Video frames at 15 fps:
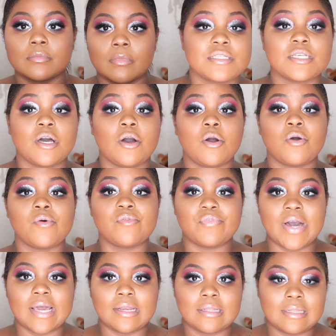So
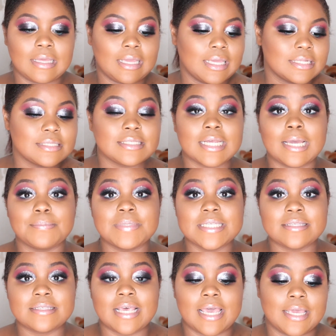finally, it's time to
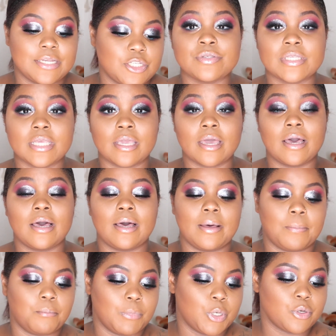set. Using
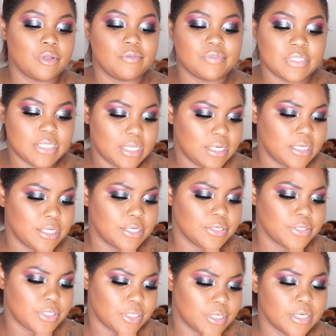a Motive 10
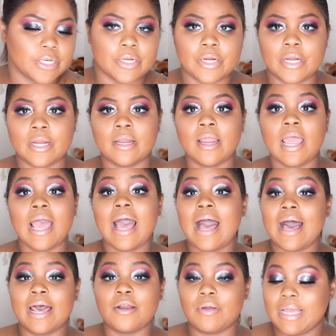Years Younger.
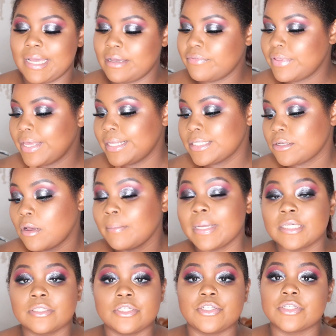I don't have that, so I'm
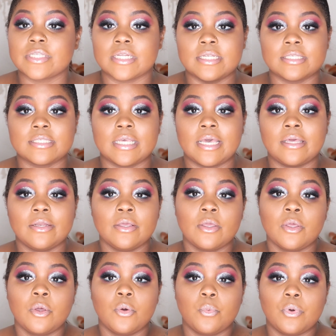actually just gonna set
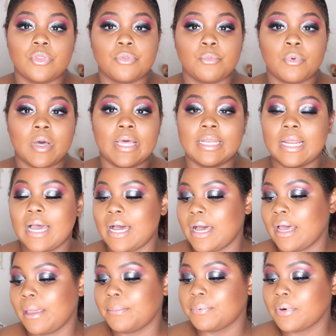with what
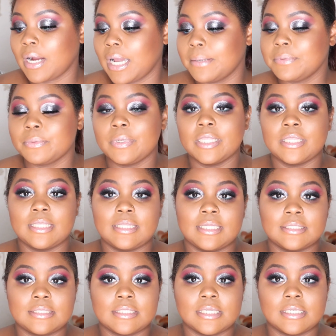I primed with, and
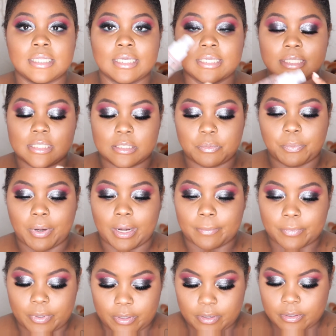that's the NYX
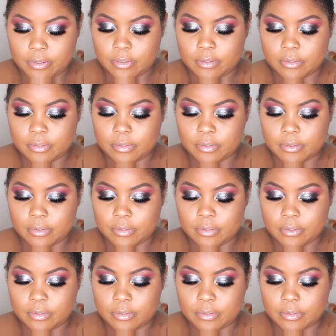primer.